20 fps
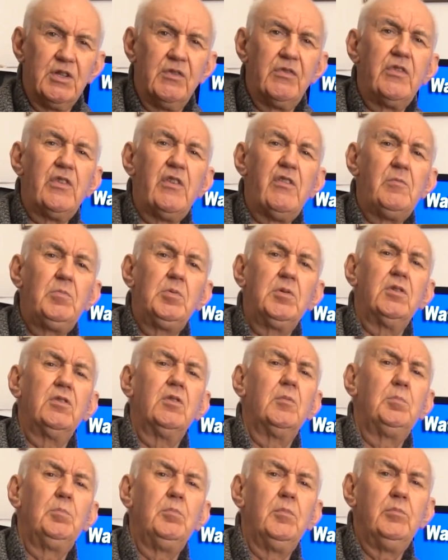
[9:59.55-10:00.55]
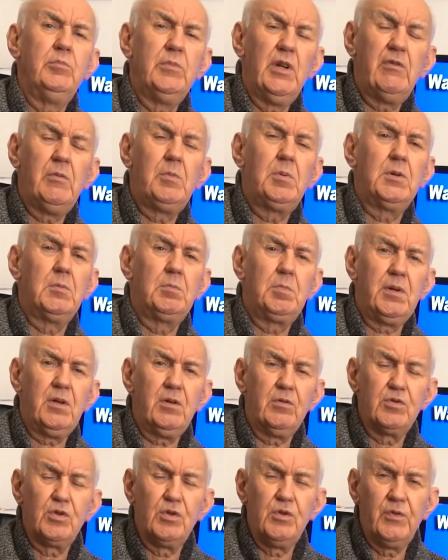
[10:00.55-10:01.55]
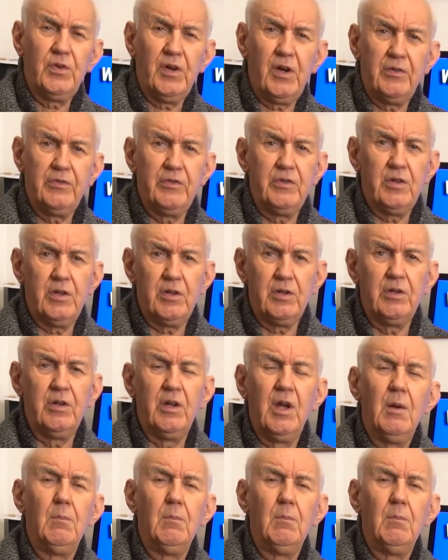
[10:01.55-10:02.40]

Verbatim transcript: If you've never put on a never put a PL259